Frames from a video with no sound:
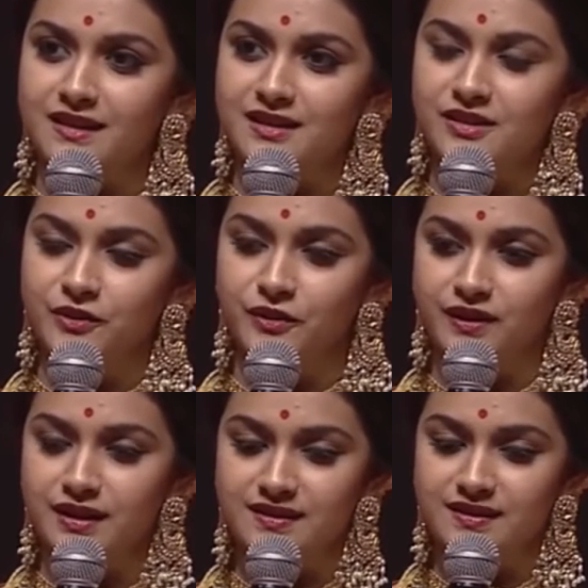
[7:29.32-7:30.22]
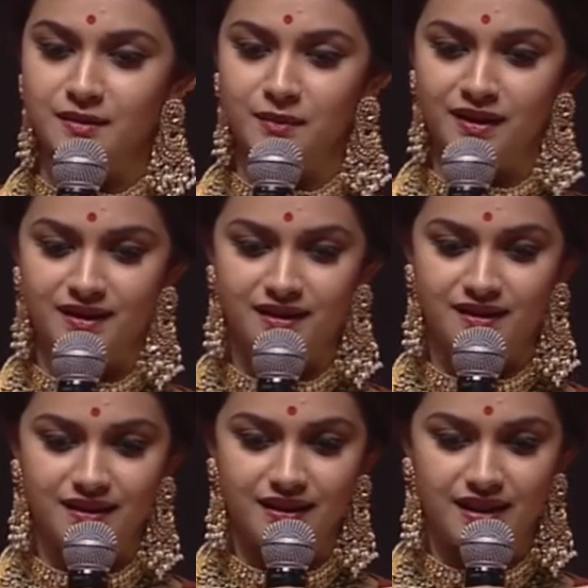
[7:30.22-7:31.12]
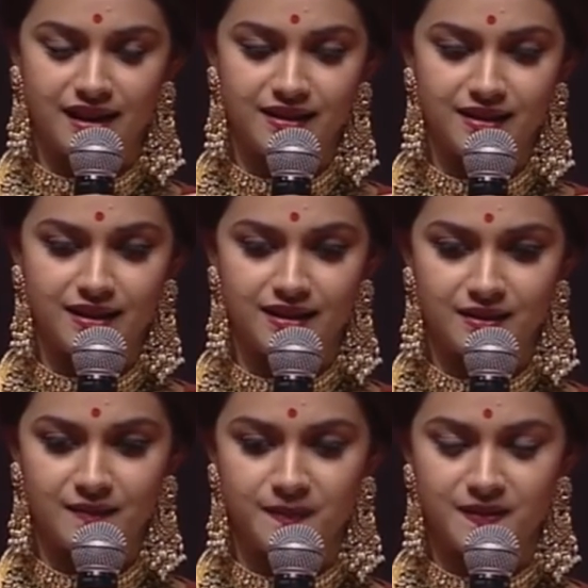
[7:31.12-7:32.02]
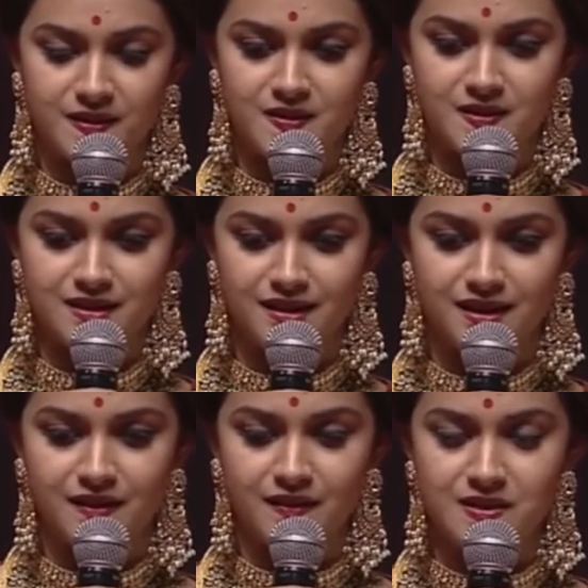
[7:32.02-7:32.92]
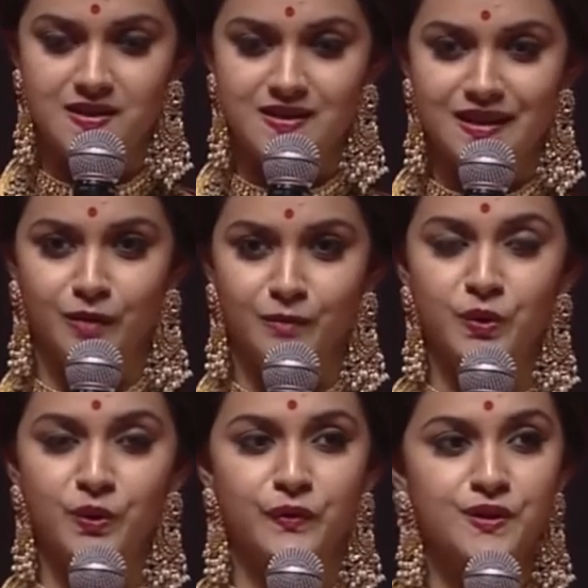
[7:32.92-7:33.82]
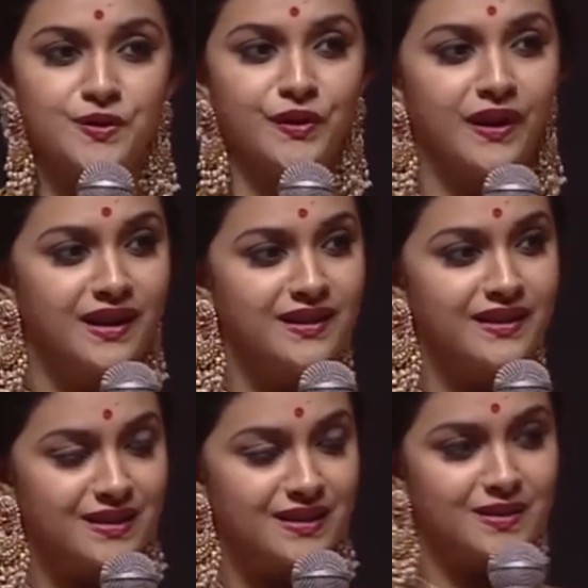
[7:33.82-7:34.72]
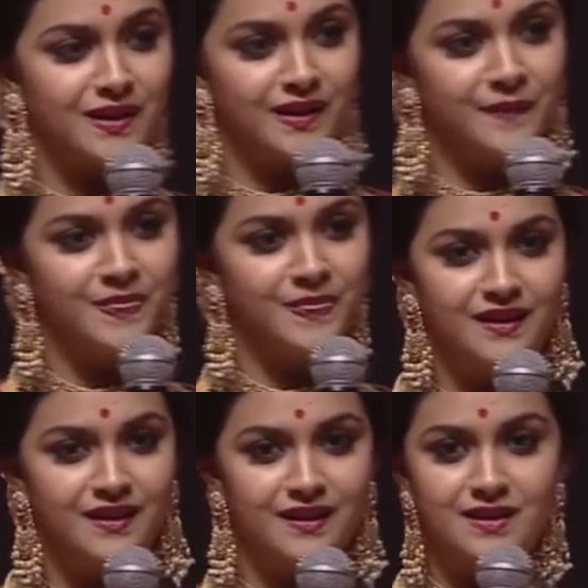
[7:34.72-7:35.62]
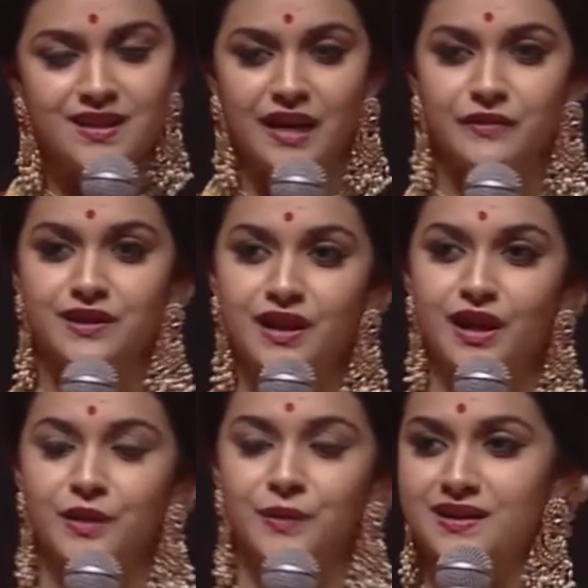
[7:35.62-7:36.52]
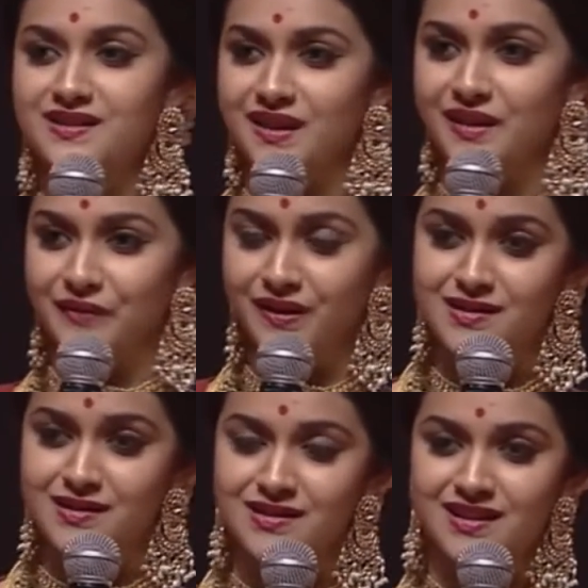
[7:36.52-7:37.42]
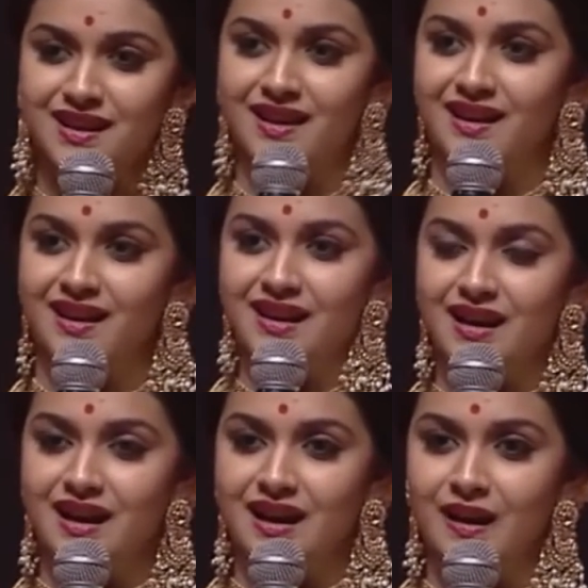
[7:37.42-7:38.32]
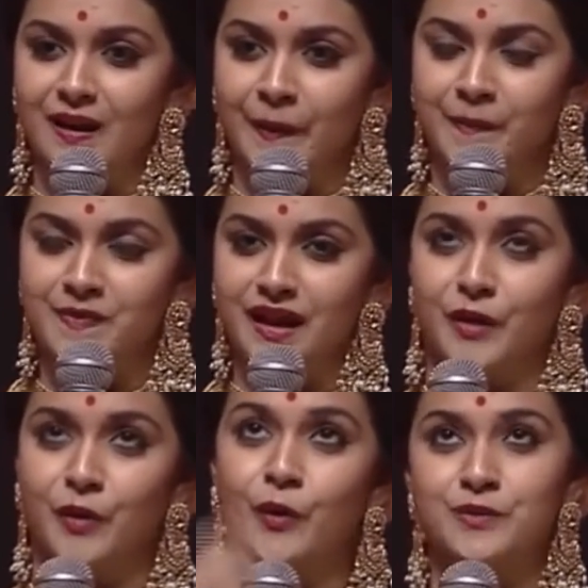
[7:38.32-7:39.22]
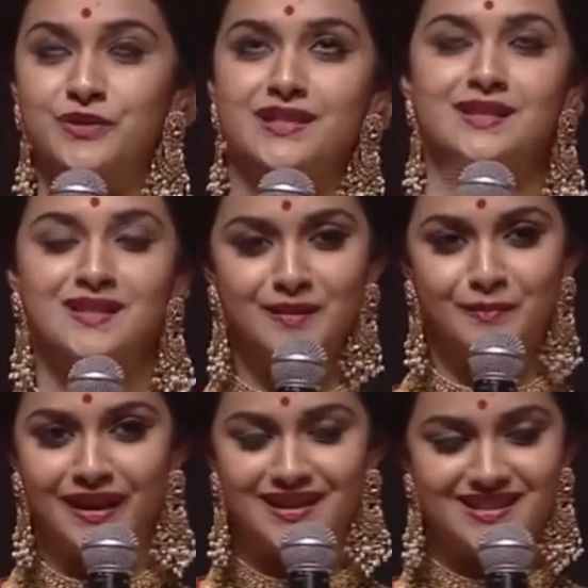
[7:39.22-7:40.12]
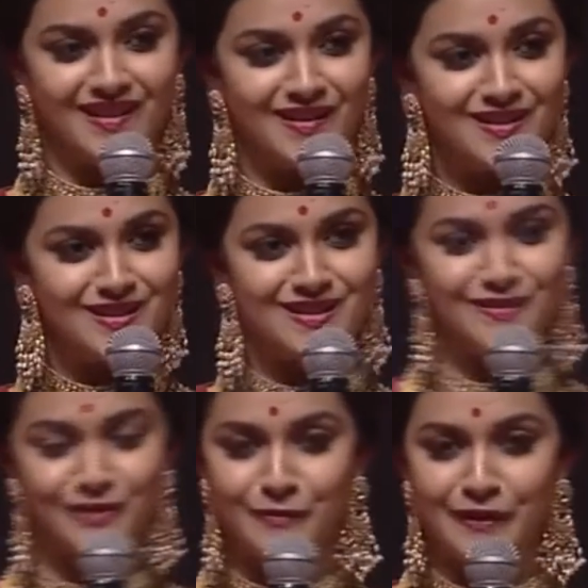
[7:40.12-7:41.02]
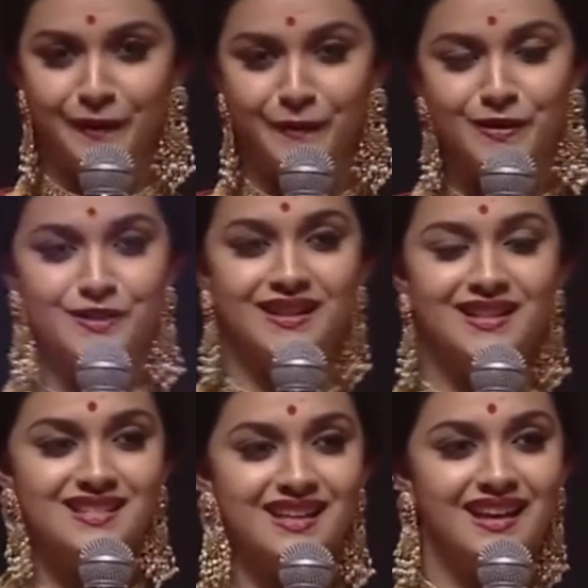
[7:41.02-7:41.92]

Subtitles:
So in cinema, I think this is like a beautiful journey that Savitri Garu has given us. I hope she's blessing us from wherever she is.